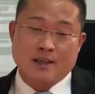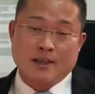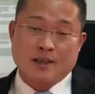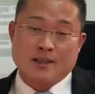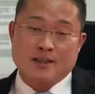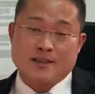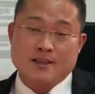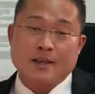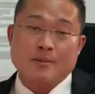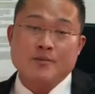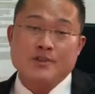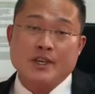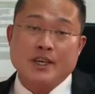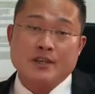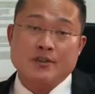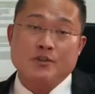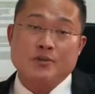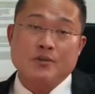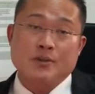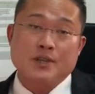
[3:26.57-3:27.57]

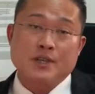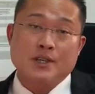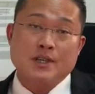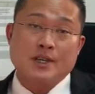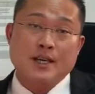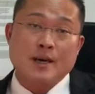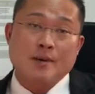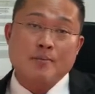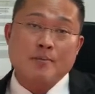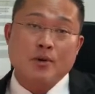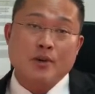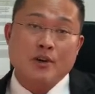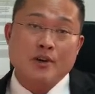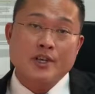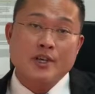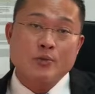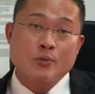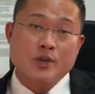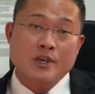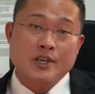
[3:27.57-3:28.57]
subject to the
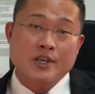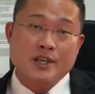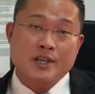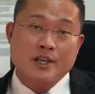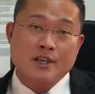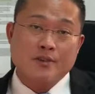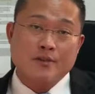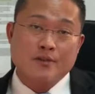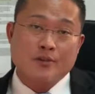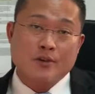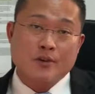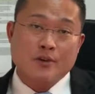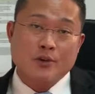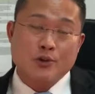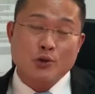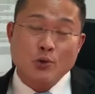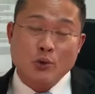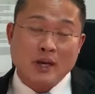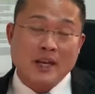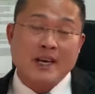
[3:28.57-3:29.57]
employee working for
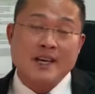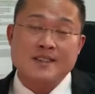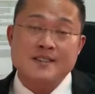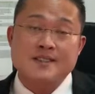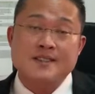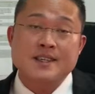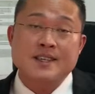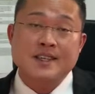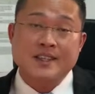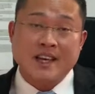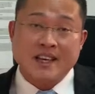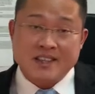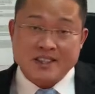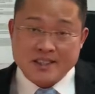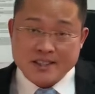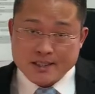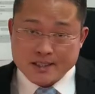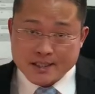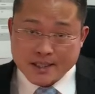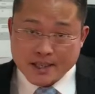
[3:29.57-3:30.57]
no less than
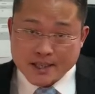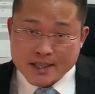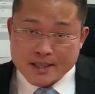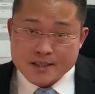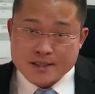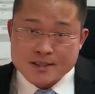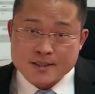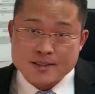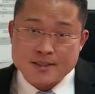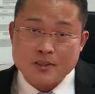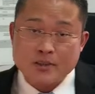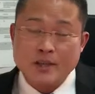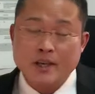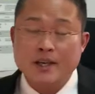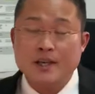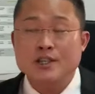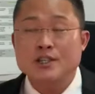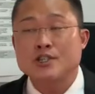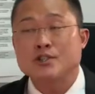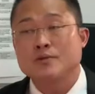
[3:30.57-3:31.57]
90 days,
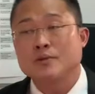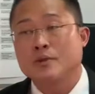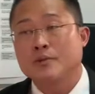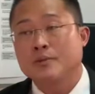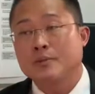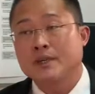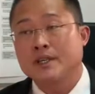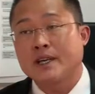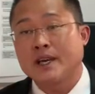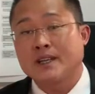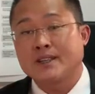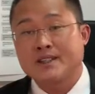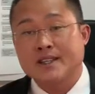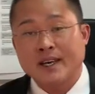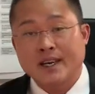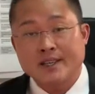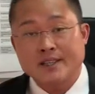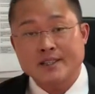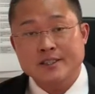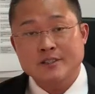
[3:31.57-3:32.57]
okay, she will be
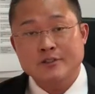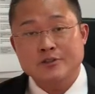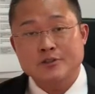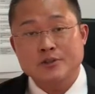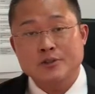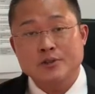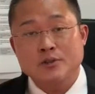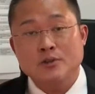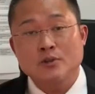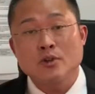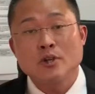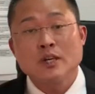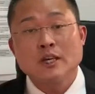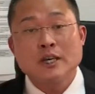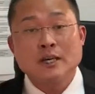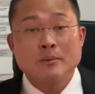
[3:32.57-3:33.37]
entitled to